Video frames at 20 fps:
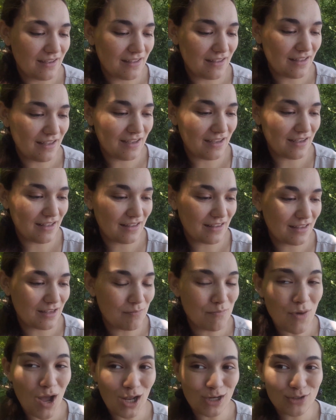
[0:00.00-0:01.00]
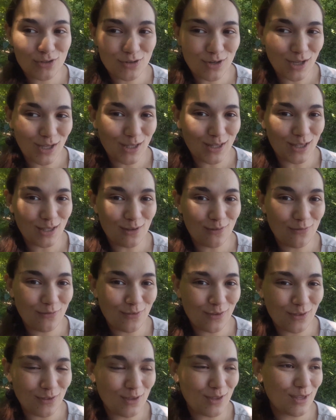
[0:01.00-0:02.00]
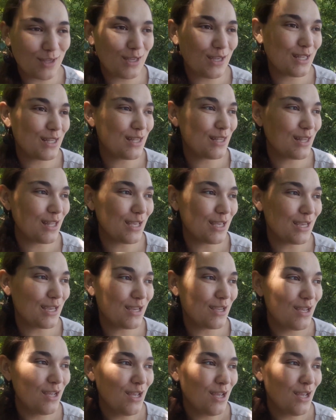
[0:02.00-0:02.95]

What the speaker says: a little mantra, a little feel good, like,